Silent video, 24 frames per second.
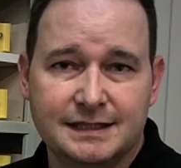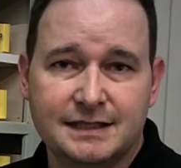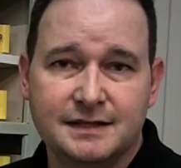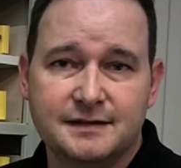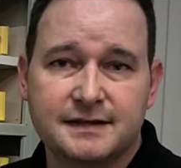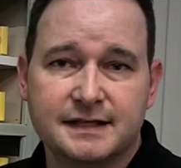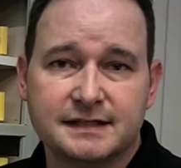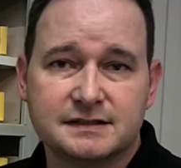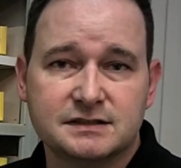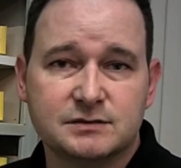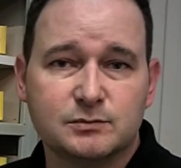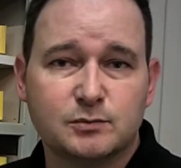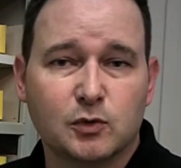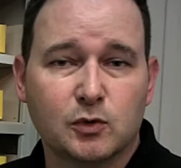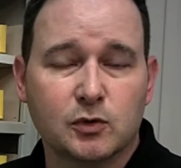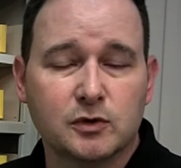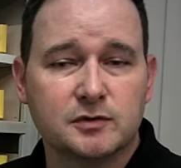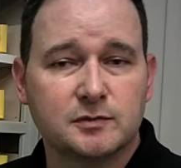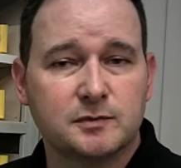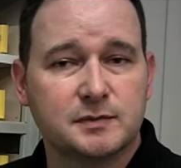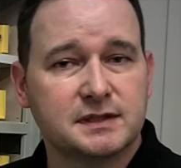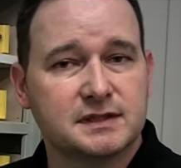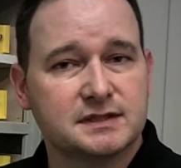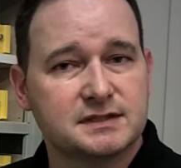that's
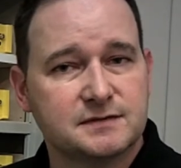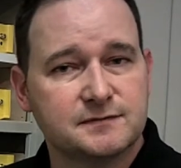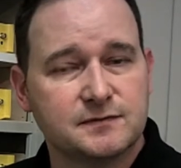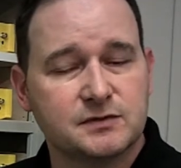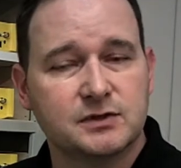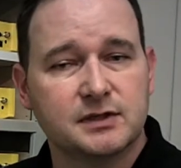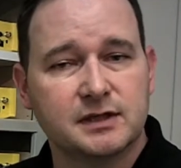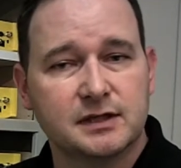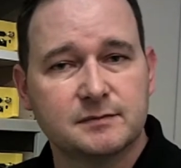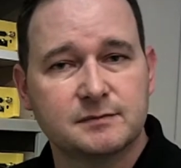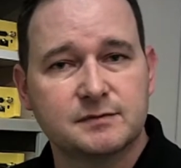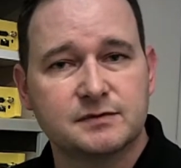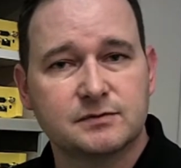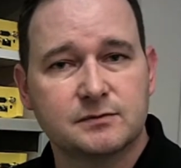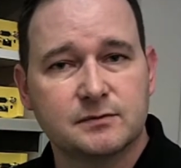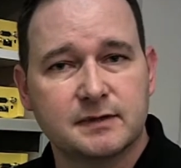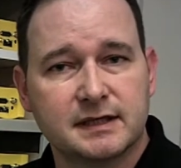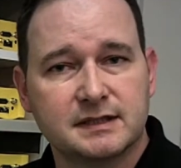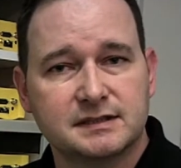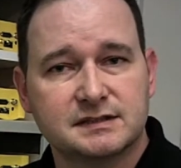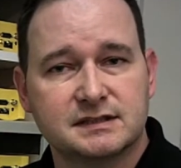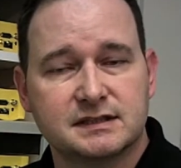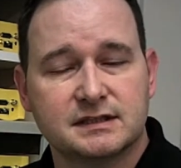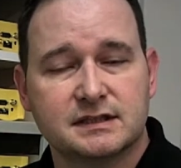important because if you come to
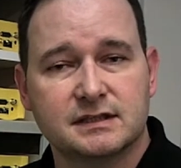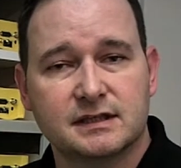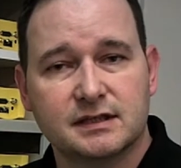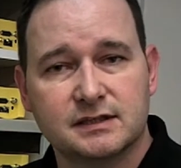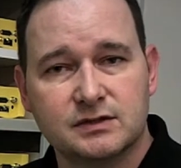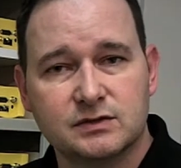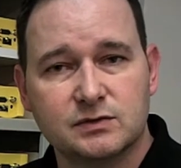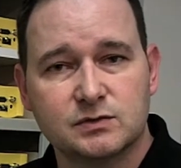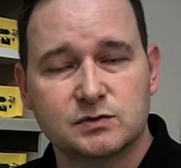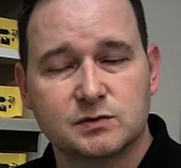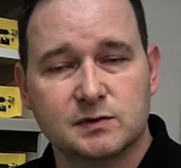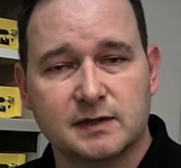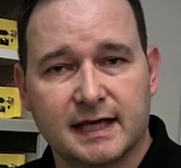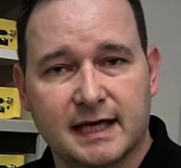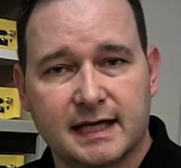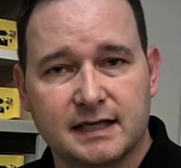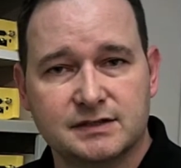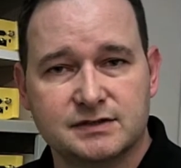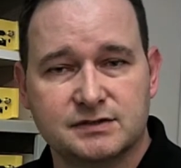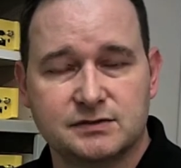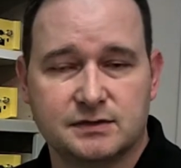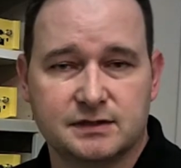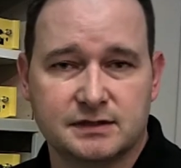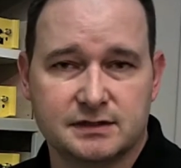rest in an unusual
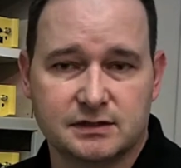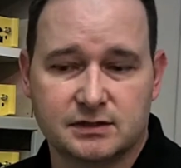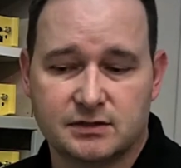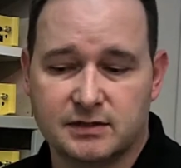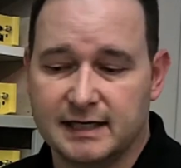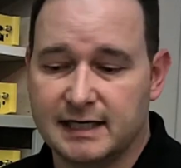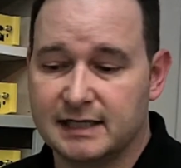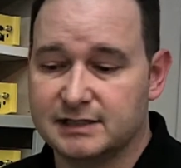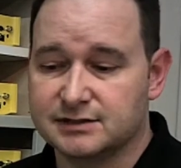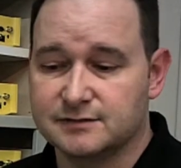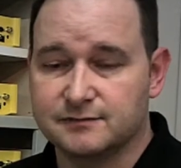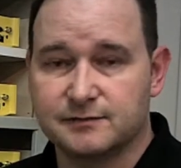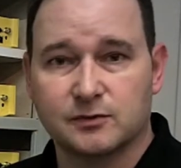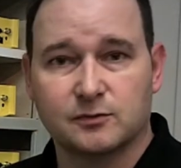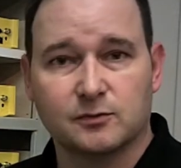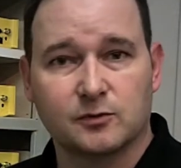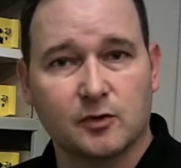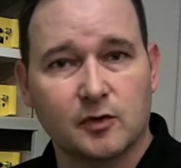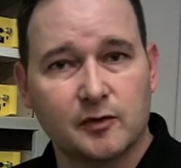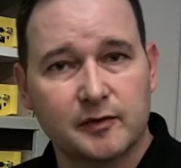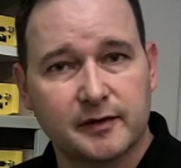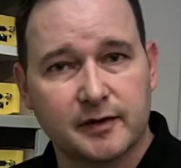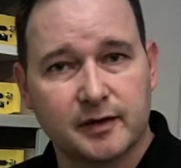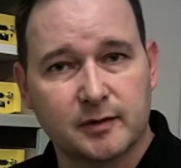attitude in the crash, if you
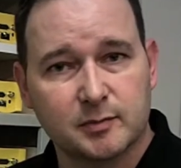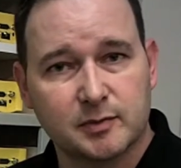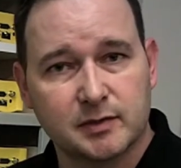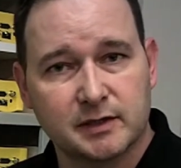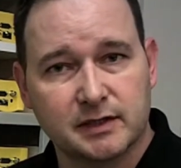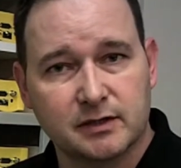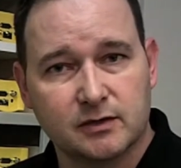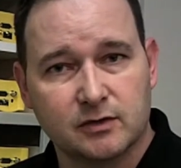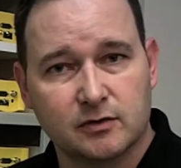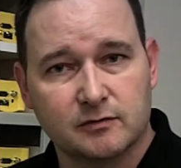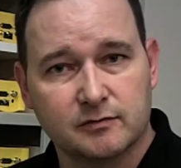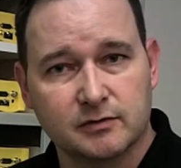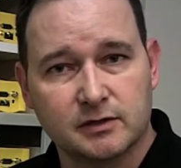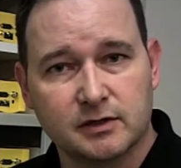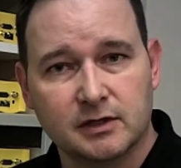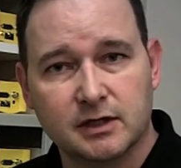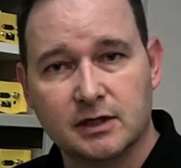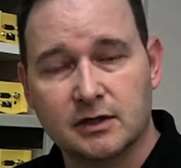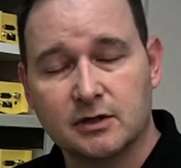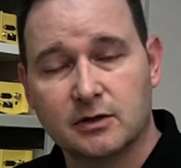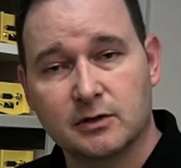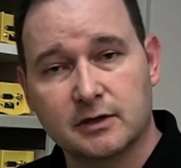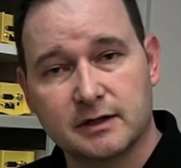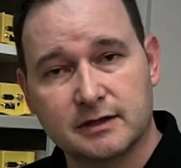roll the airplane over,
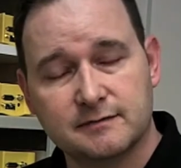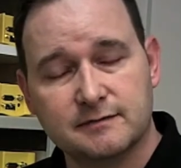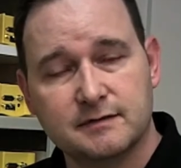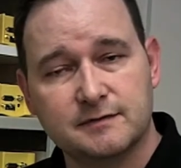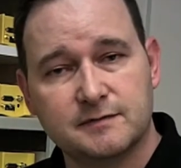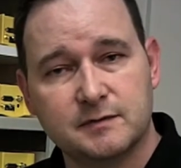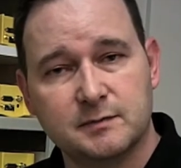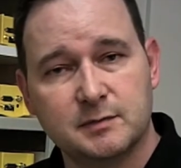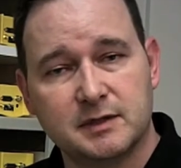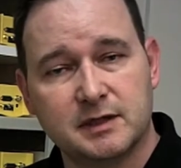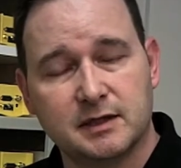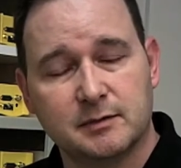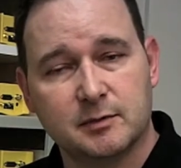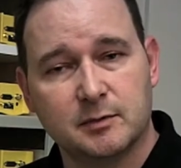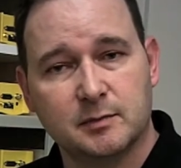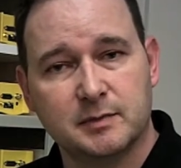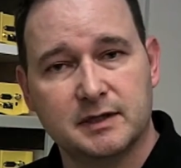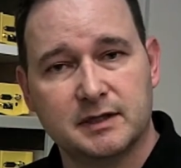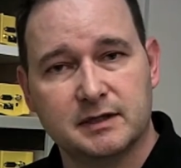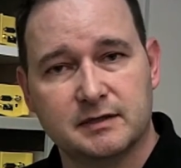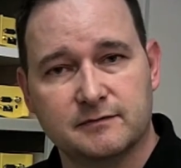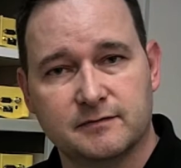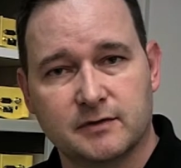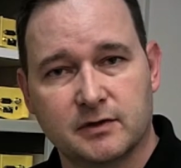or even if you become a bit
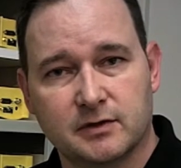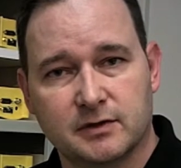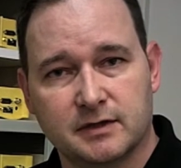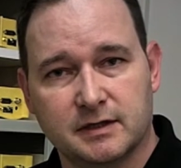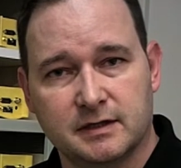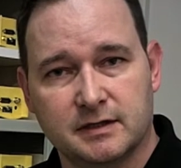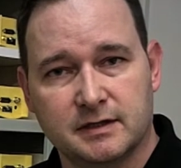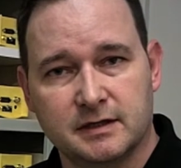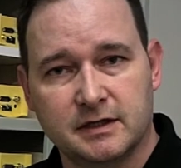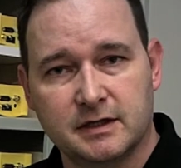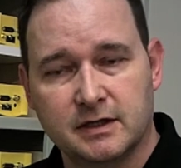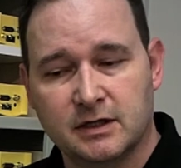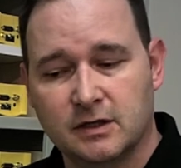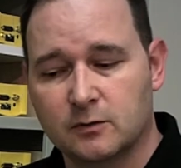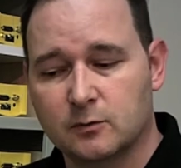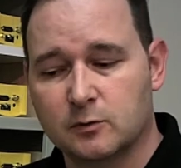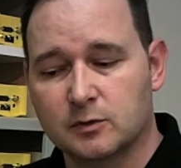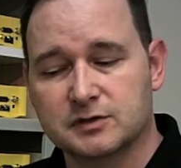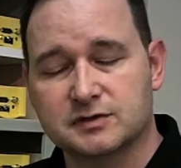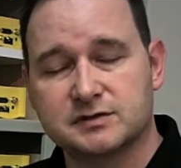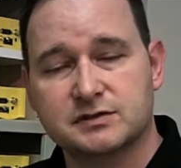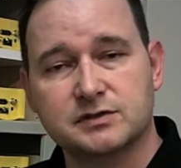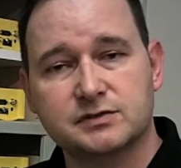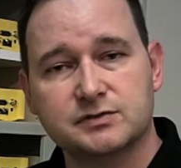inverted, we're
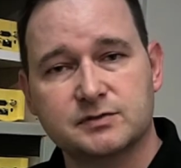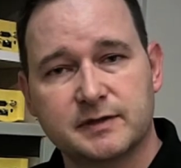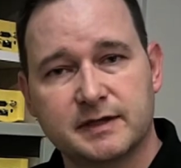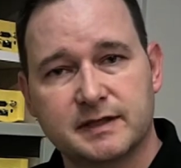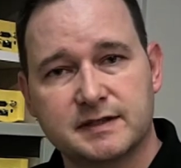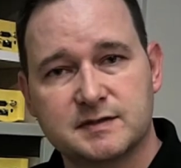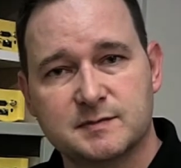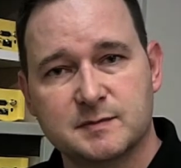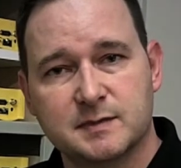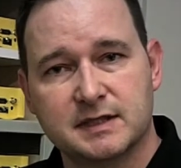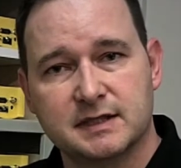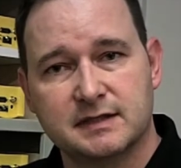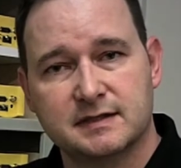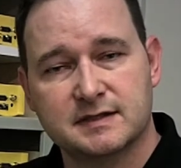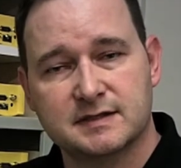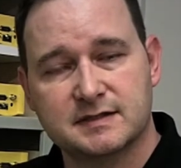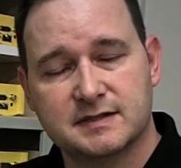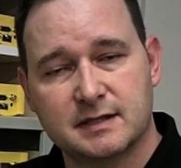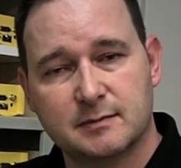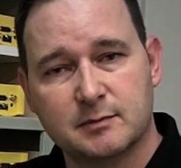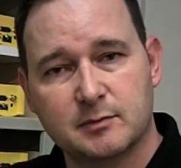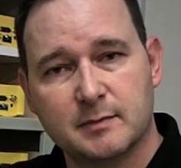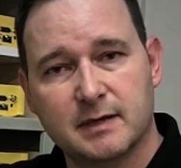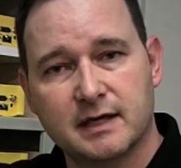still transmitting the
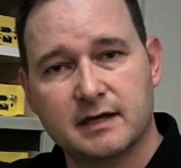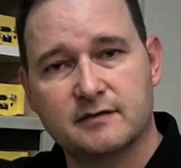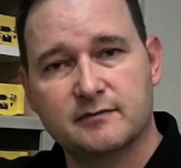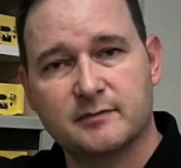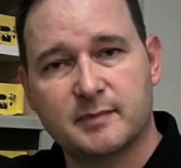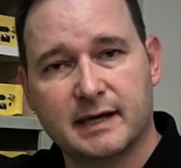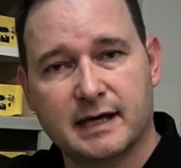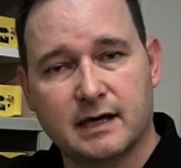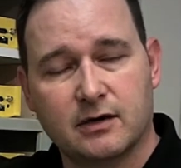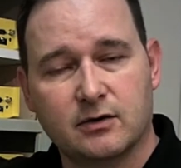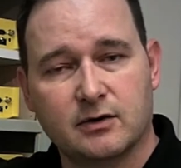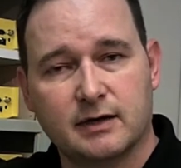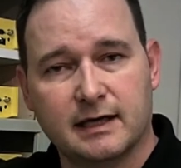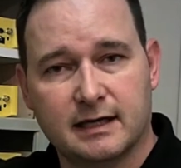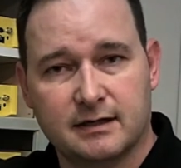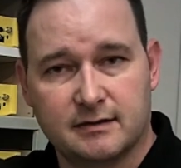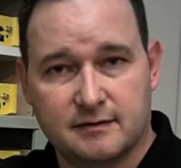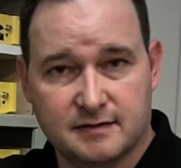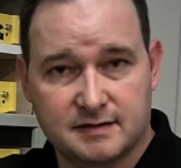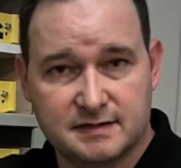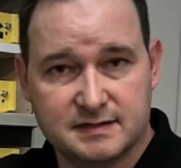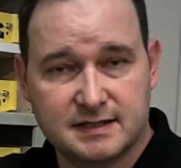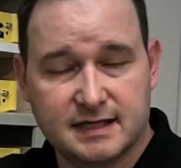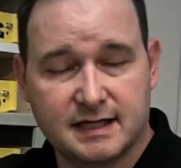same amount of power out of
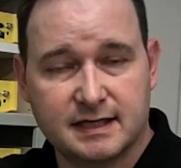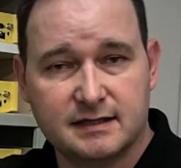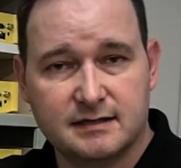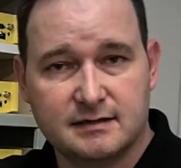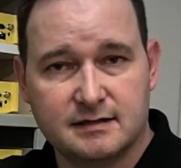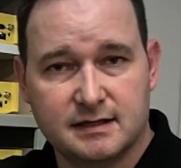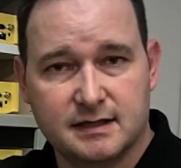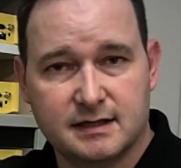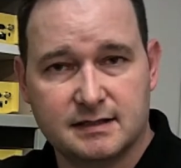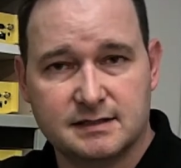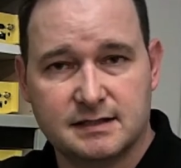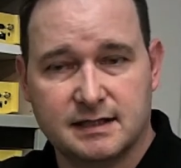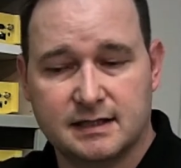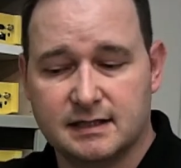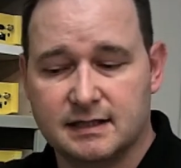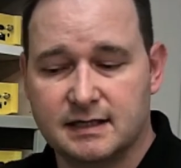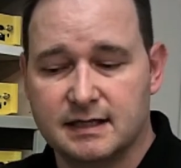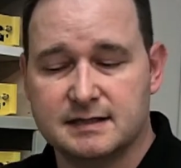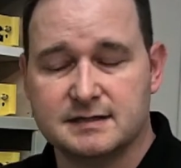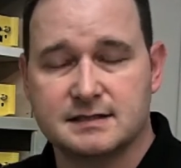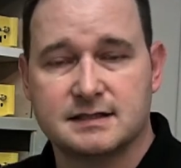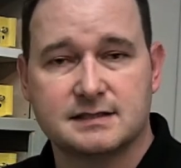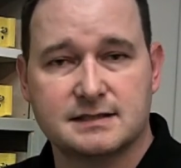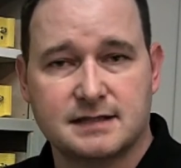the side of the antenna
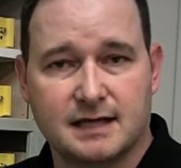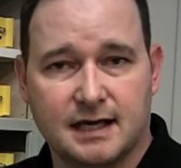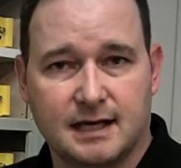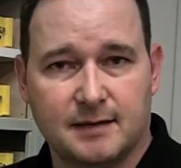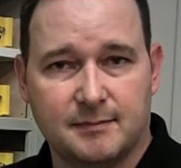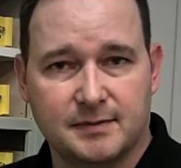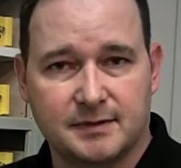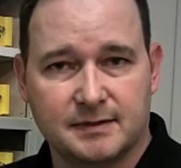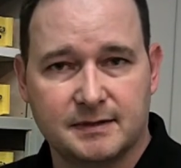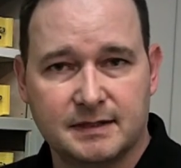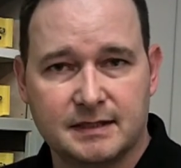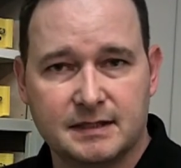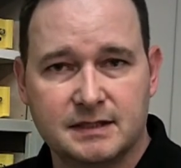as the top.